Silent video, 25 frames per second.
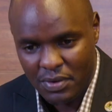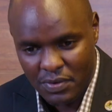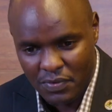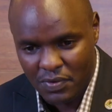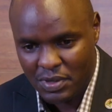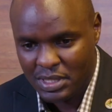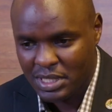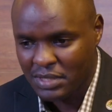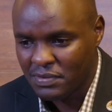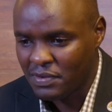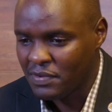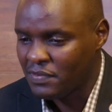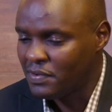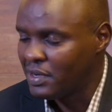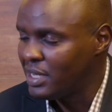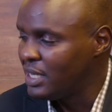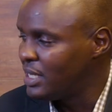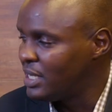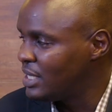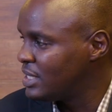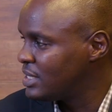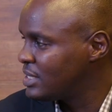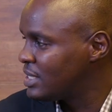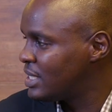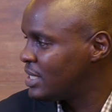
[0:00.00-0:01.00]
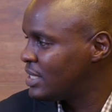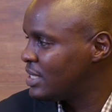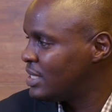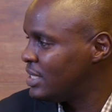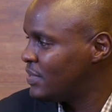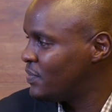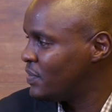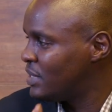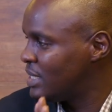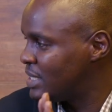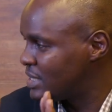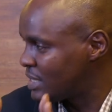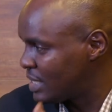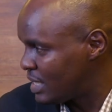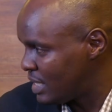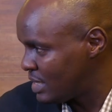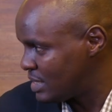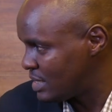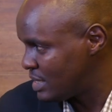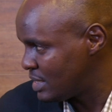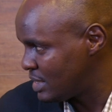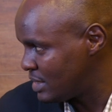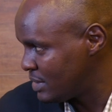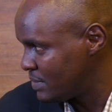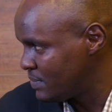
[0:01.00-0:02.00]
or whatever findings that they were
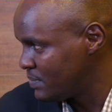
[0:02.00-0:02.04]
discussing.